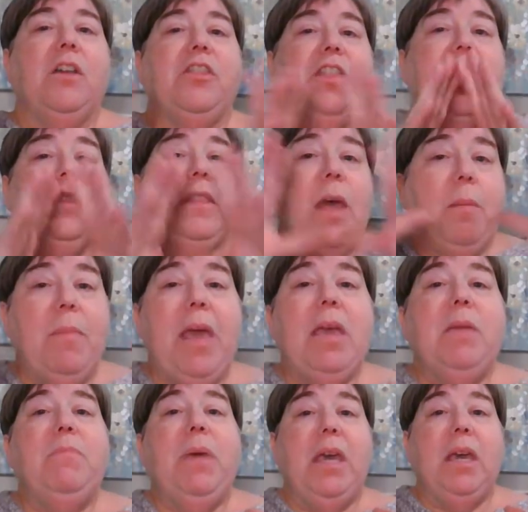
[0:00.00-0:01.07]
thing that
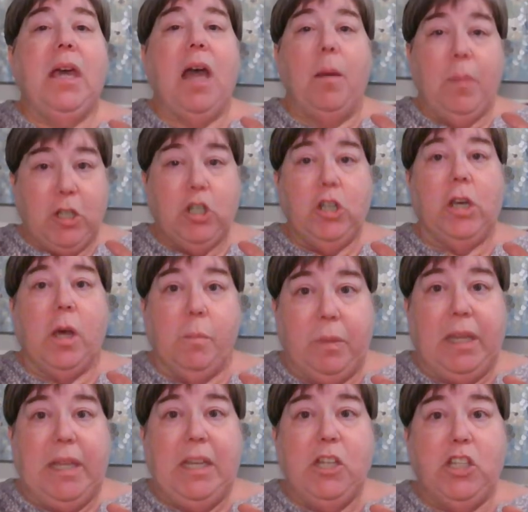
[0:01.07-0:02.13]
may be coming to
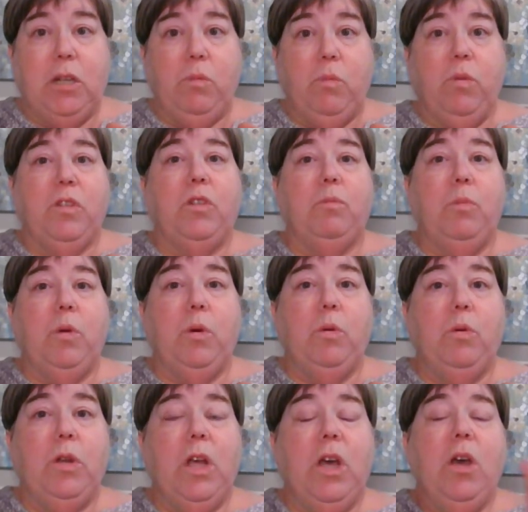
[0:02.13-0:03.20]
completion with the
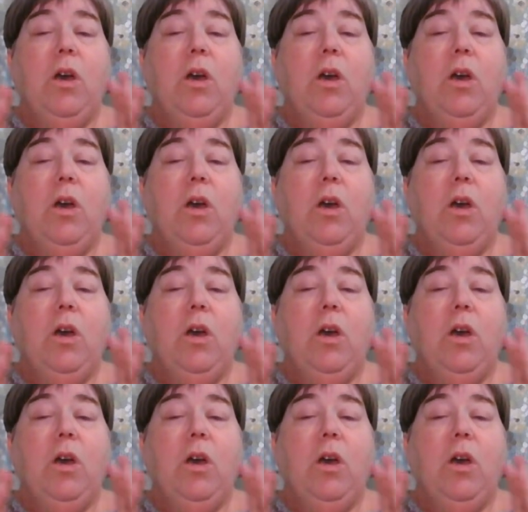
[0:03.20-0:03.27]
moon,